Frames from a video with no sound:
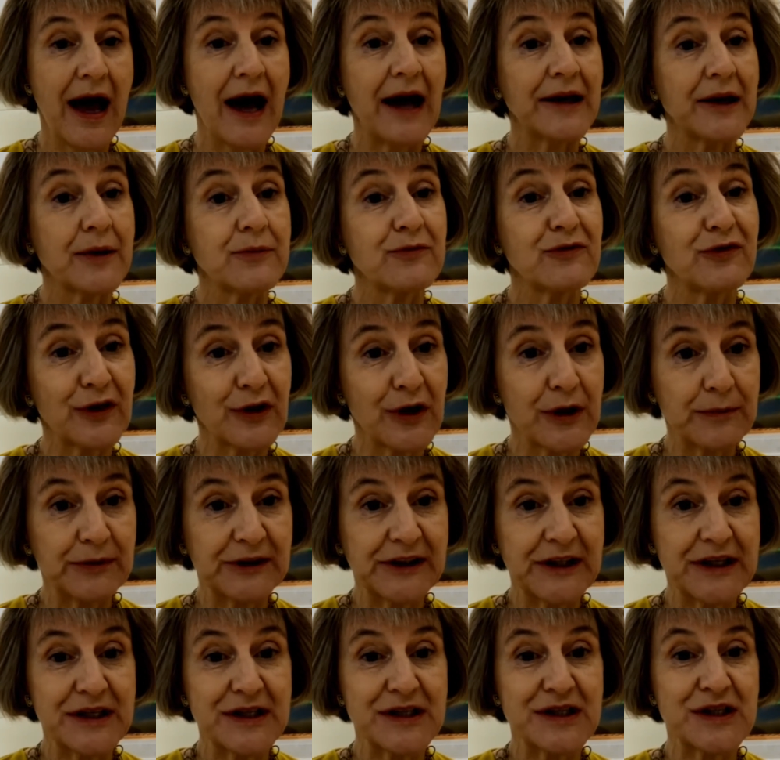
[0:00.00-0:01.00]
And I'm very
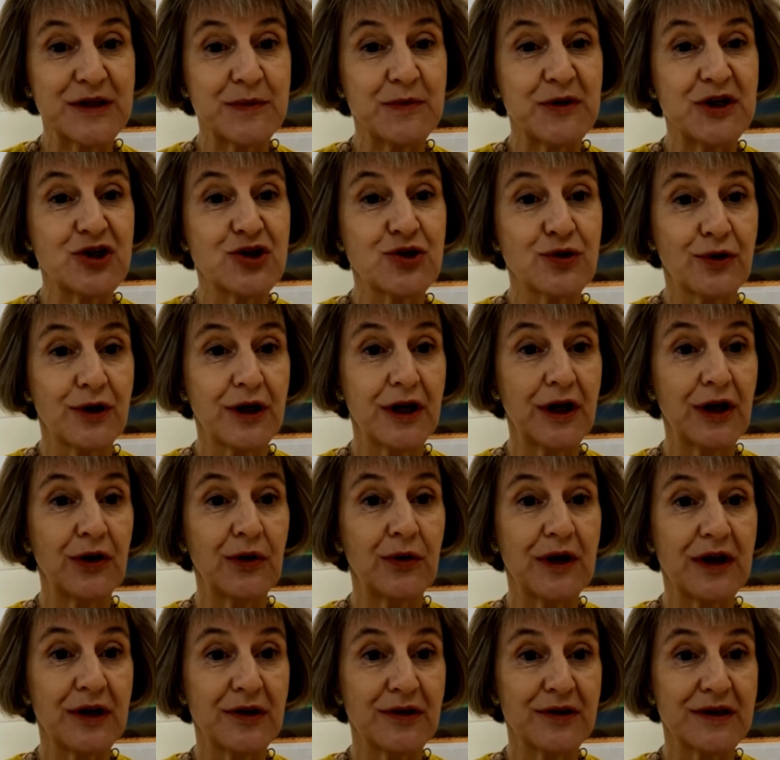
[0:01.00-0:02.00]
pleased to be joining
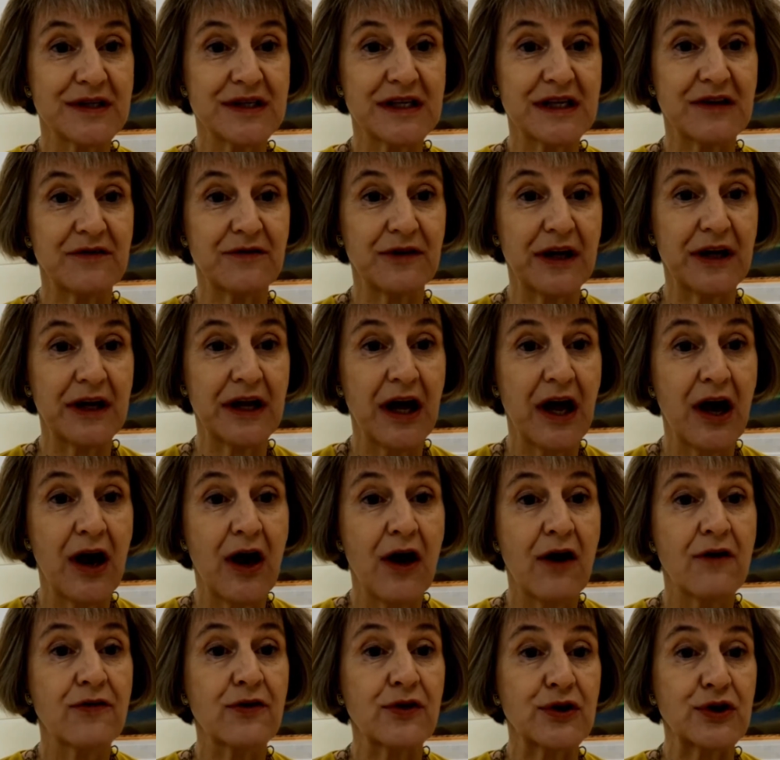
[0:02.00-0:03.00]
you here this evening
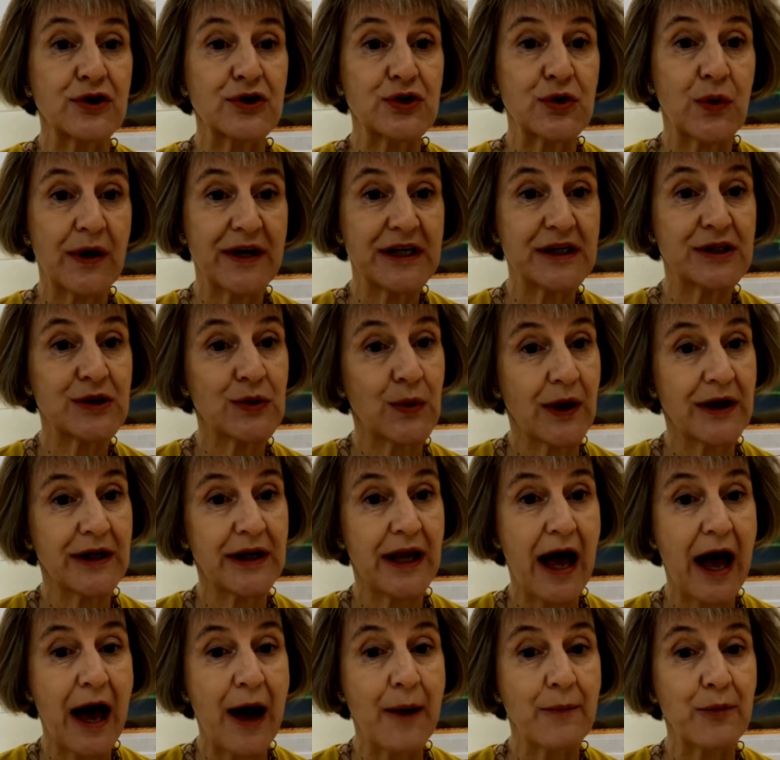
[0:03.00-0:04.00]
for the
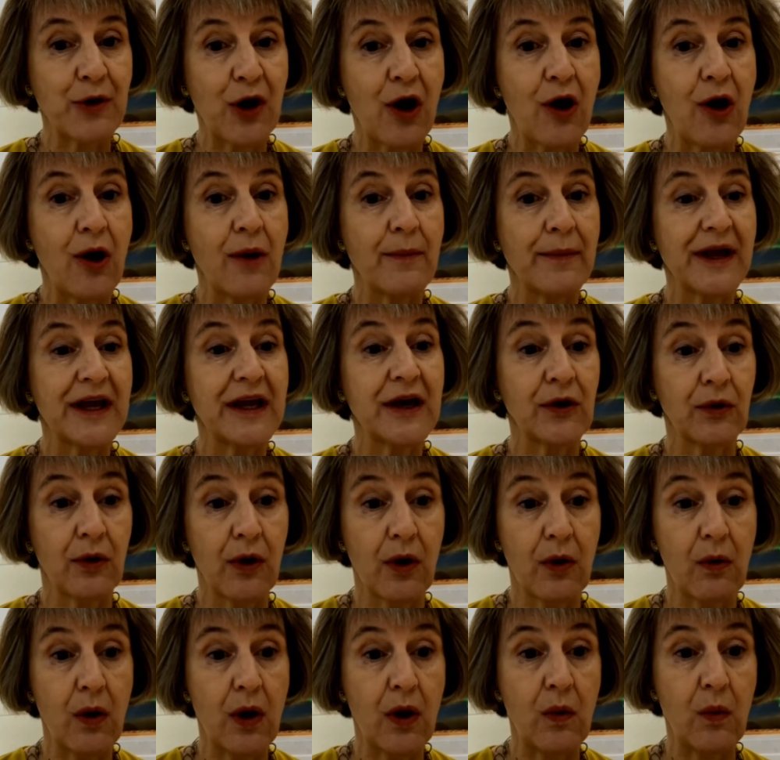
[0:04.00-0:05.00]
2020 APCOM
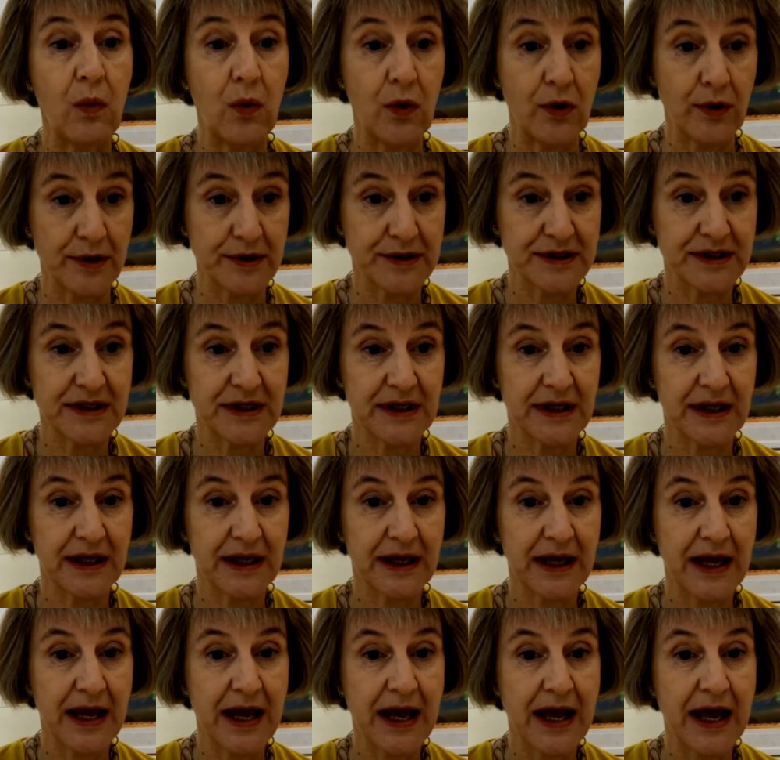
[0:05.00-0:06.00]
Hero Awards.
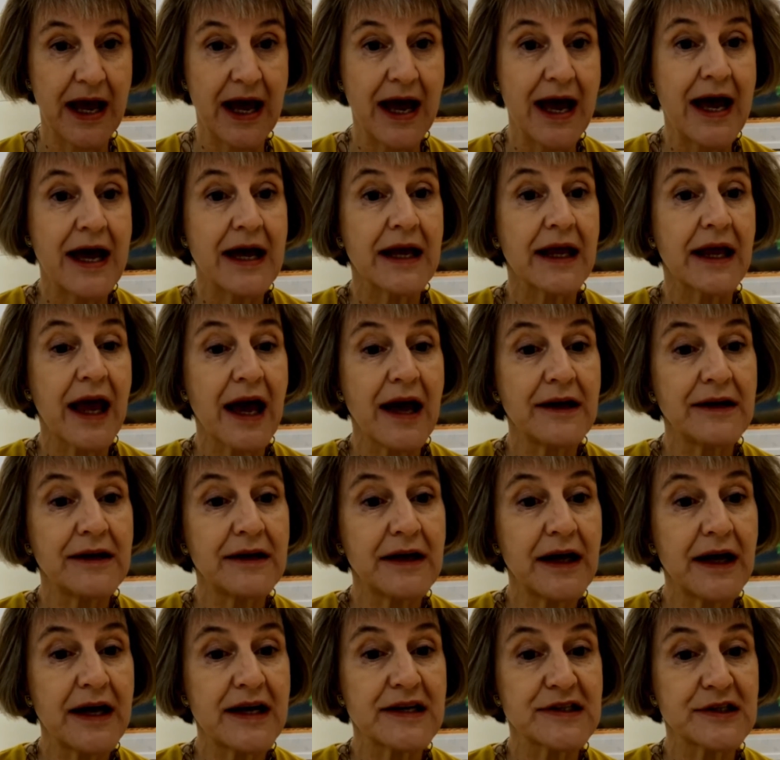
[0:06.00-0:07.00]

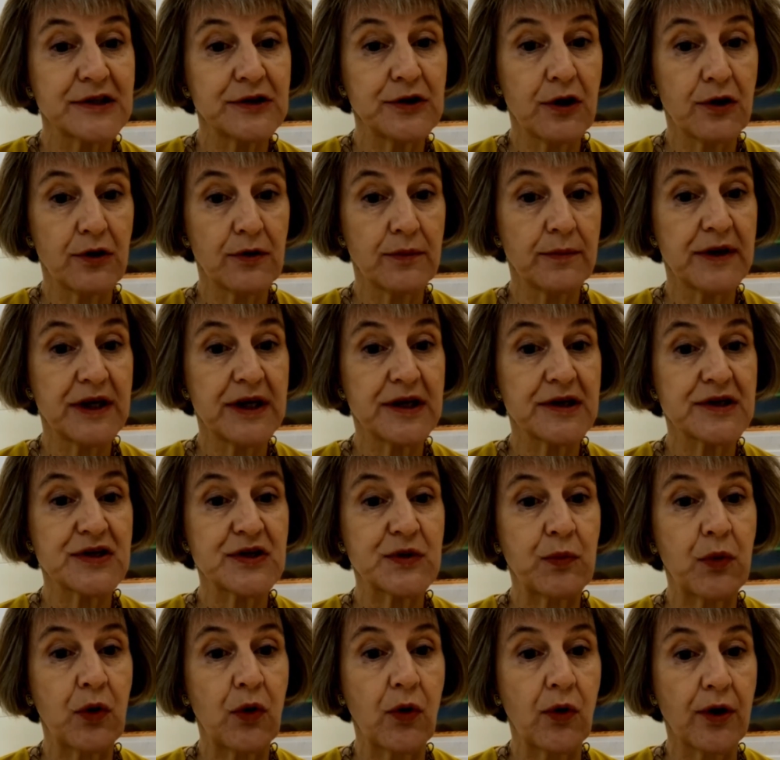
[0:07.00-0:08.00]
Canada has long been a
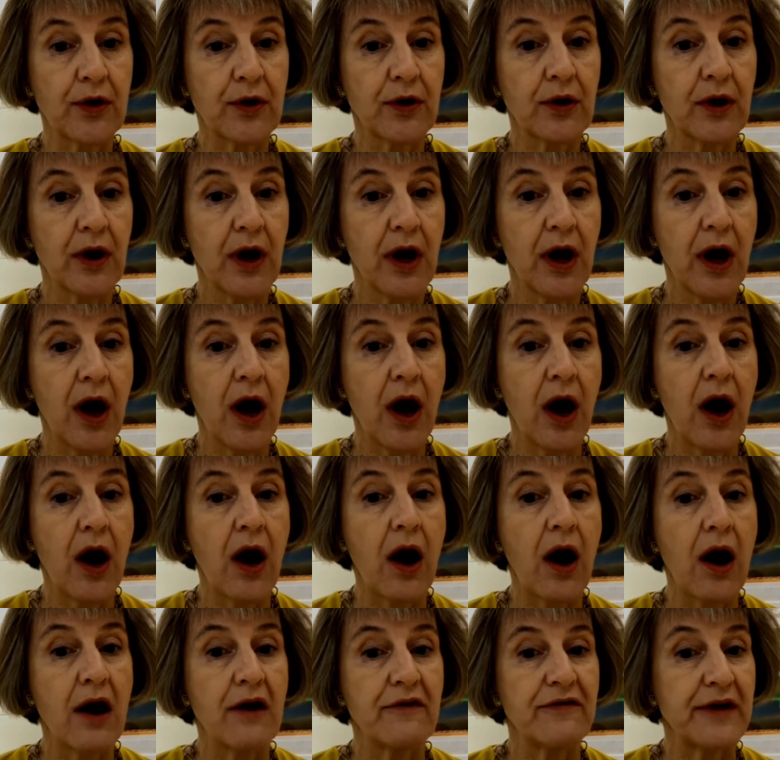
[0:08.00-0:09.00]
supporter
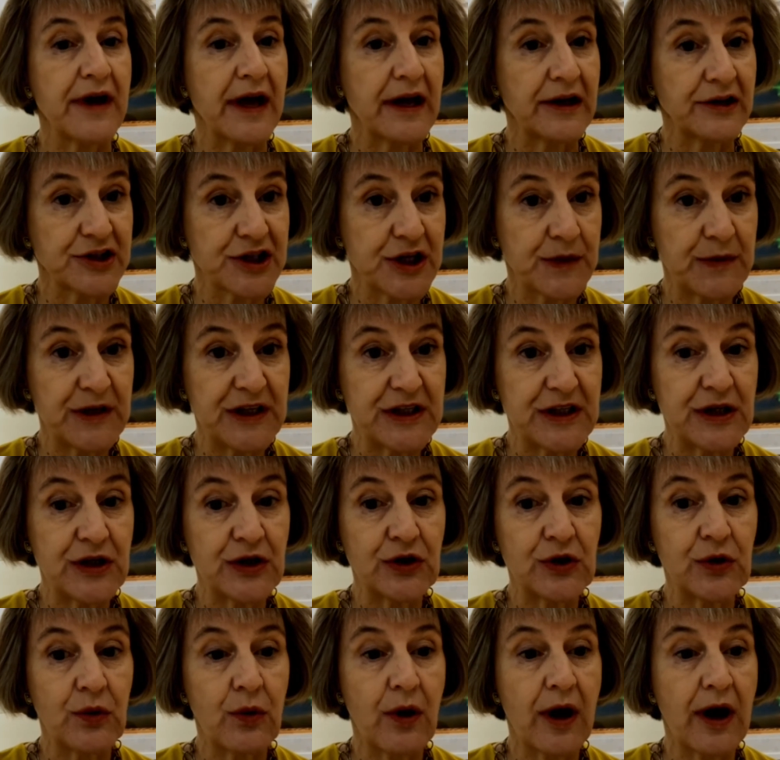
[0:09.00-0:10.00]
of
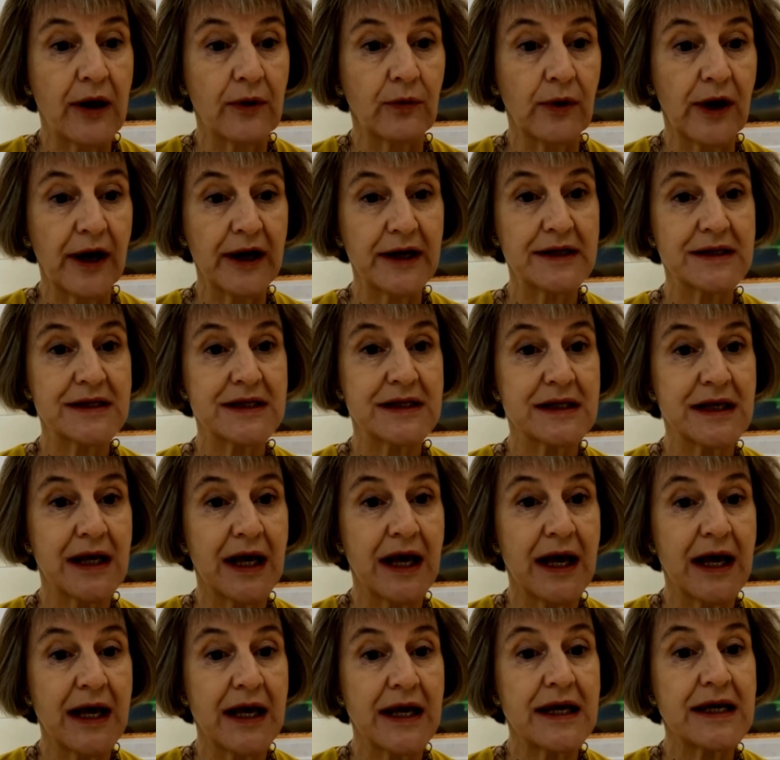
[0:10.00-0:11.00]
LGBTQI rights
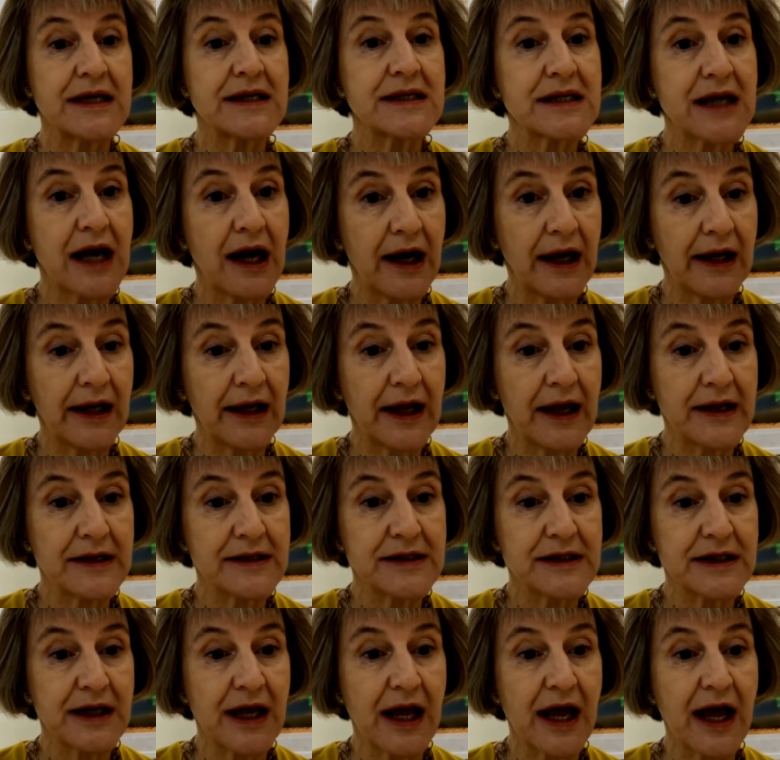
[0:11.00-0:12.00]
in
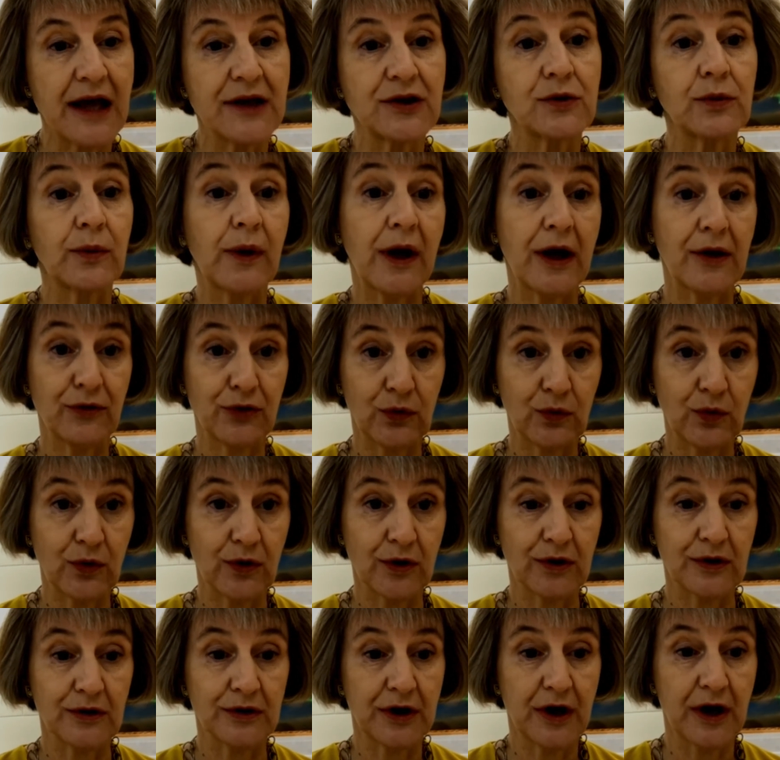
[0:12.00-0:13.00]
Thailand and around the
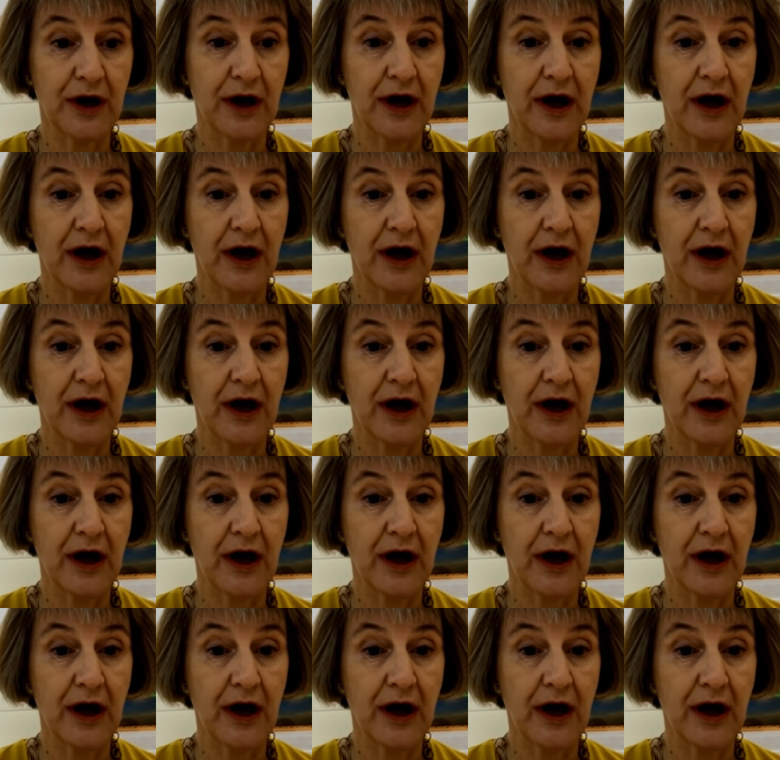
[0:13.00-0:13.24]
world.